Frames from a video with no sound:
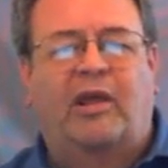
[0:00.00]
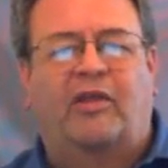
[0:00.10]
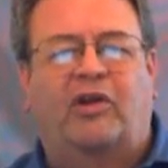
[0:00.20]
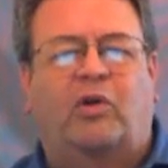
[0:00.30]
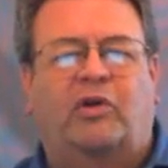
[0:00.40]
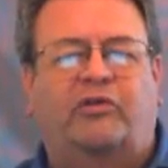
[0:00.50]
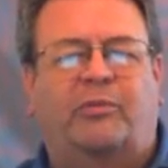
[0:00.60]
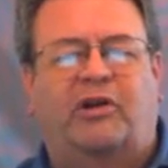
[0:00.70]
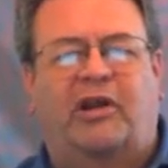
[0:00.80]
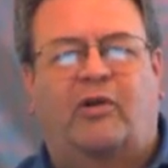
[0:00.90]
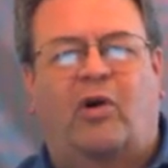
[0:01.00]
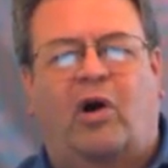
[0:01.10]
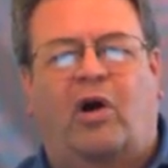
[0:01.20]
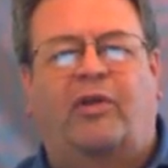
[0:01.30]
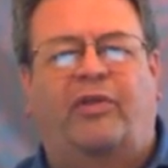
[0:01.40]
the goal is to bring together
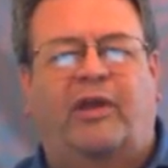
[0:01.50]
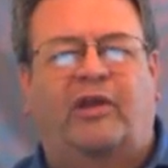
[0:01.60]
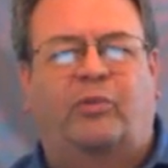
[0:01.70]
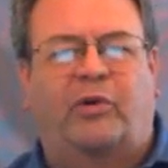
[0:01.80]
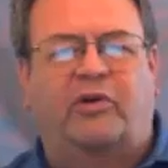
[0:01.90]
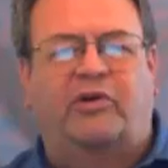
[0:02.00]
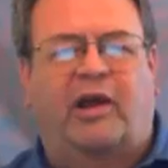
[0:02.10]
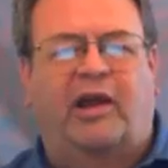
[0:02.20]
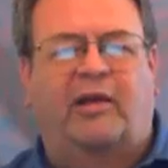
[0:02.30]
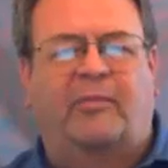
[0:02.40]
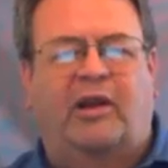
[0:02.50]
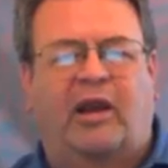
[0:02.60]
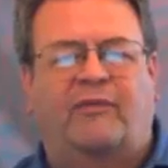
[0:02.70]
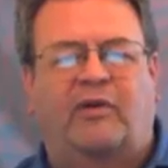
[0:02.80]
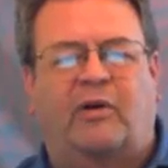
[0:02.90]
all the things where your time and
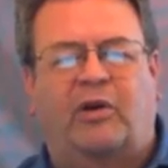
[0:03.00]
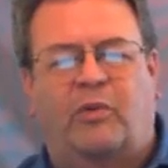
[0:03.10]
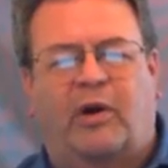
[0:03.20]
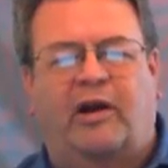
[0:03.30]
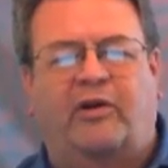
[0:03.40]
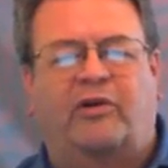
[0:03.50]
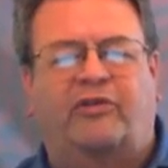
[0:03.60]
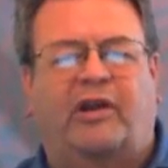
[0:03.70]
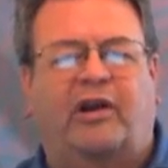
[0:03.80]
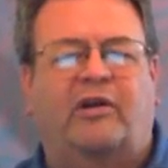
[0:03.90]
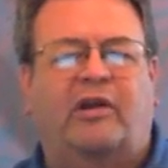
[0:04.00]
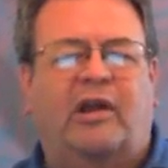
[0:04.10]
effort are required or desired,